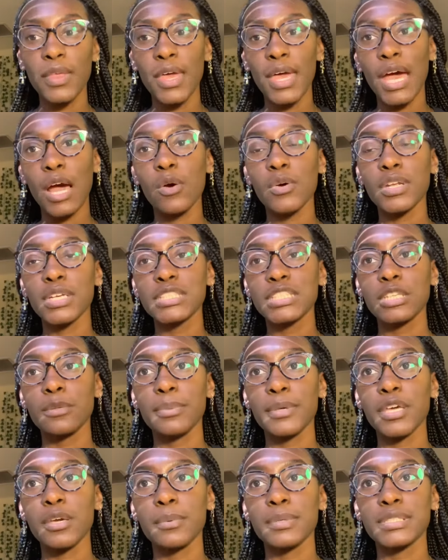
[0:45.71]
I want us to be
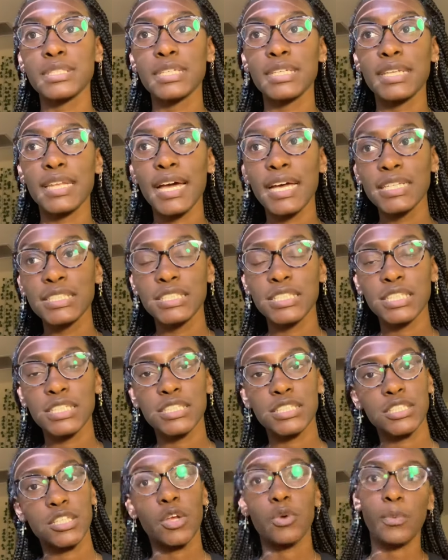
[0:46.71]
able to not
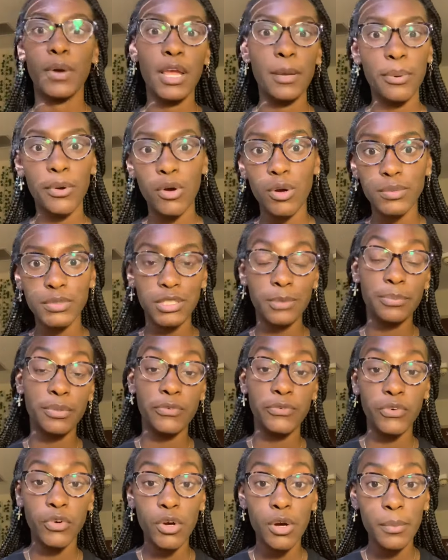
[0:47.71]
just write poems and
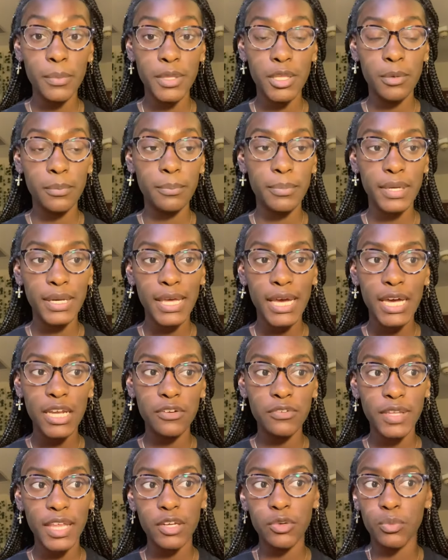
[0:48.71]
perform them, but kind of
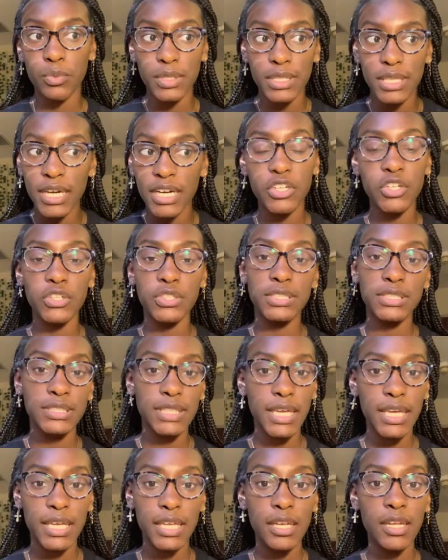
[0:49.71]
like really
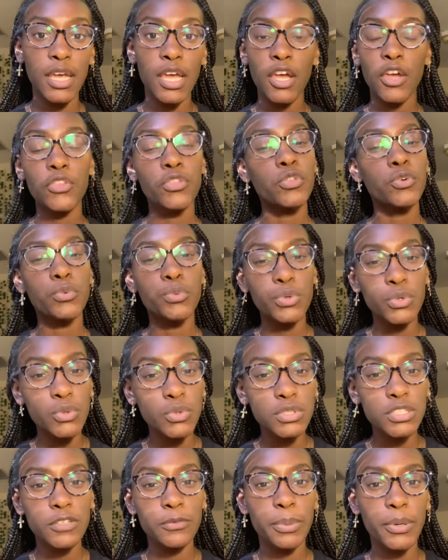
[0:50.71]
understand the roots
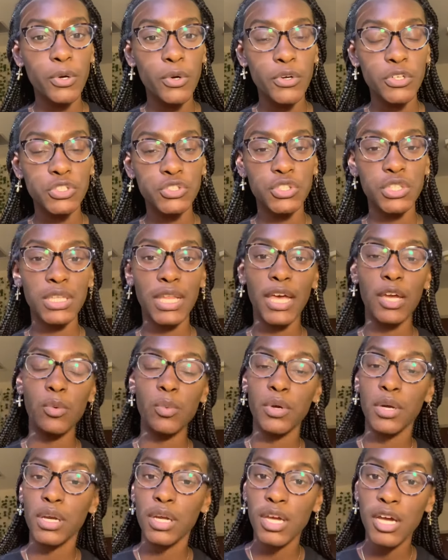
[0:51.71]
of poetry, like where
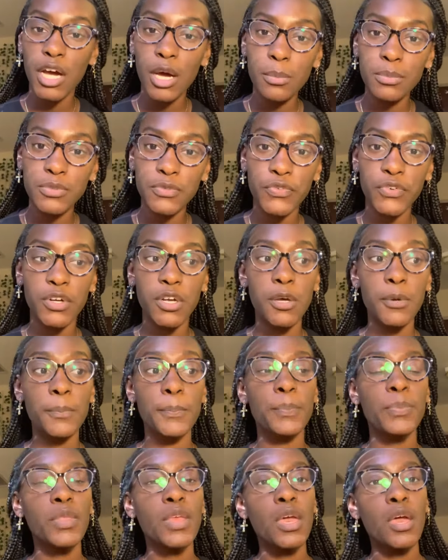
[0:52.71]
it comes from,
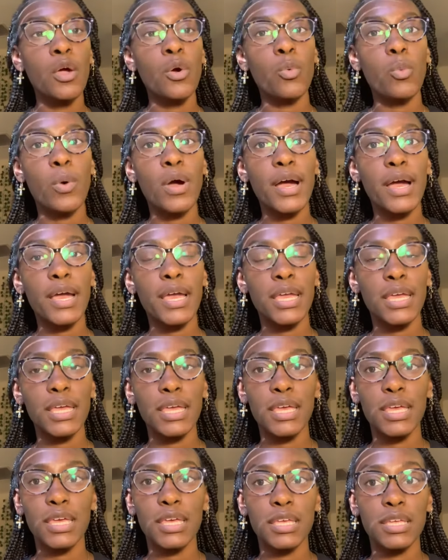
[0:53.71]
why
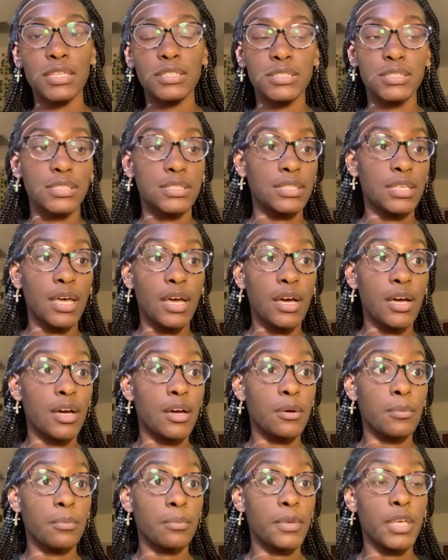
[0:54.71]
it's
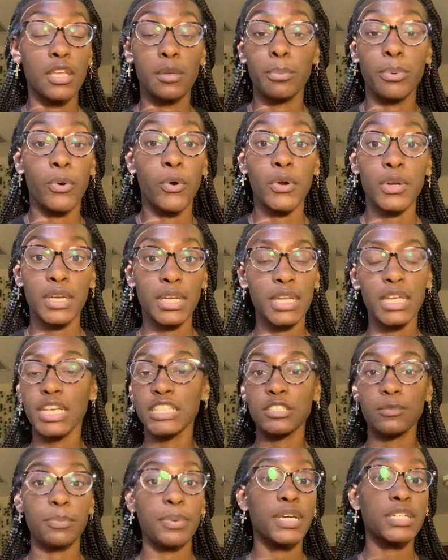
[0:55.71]
um, important,
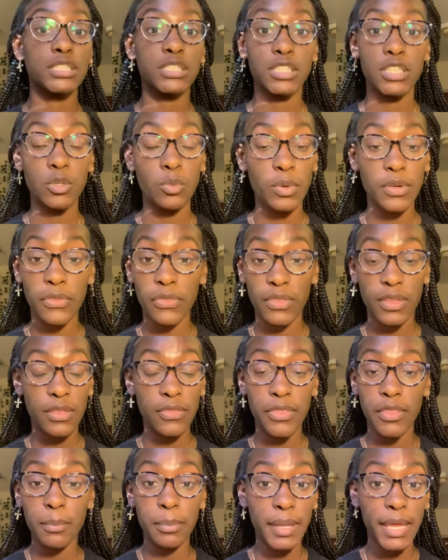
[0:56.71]
especially within
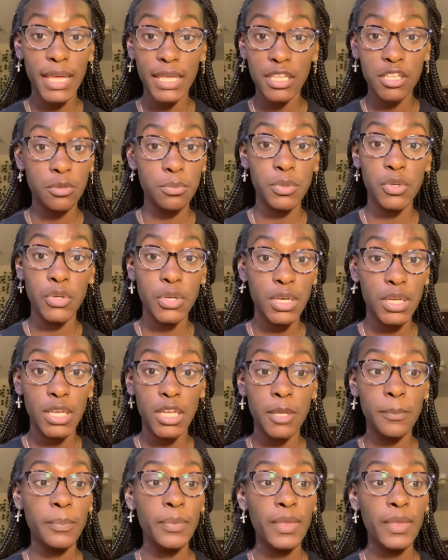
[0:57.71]
the black community,